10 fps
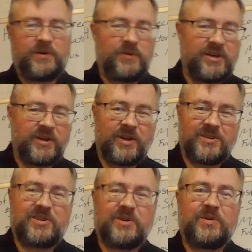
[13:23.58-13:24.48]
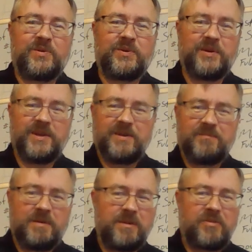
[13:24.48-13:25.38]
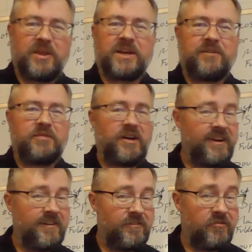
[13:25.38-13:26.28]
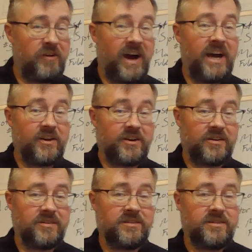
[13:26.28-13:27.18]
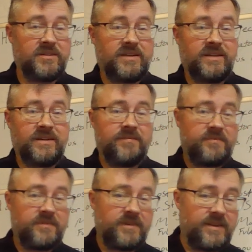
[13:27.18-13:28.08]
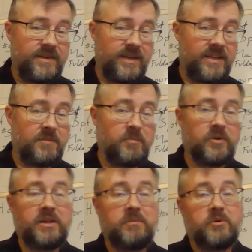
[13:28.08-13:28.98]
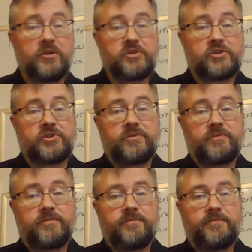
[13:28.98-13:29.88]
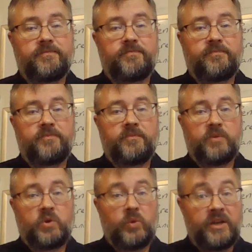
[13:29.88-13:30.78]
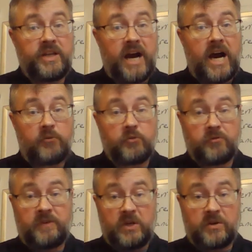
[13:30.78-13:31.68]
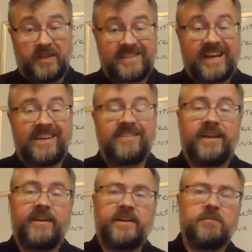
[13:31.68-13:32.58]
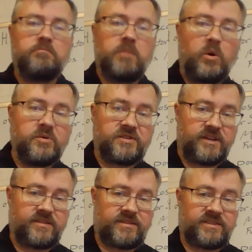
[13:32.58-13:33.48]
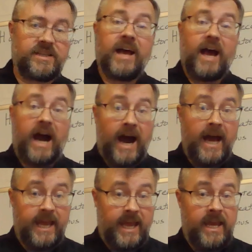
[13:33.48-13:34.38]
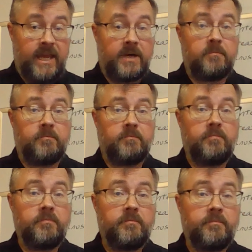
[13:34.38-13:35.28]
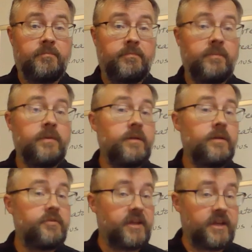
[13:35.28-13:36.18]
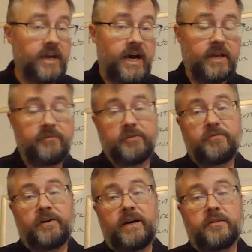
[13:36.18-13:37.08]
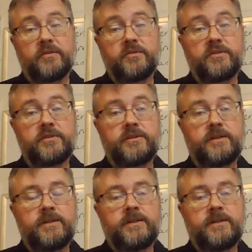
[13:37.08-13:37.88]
We could also maybe think of the fire at the burning bush. When God revealed his identity to Moses, I am the God of your fathers.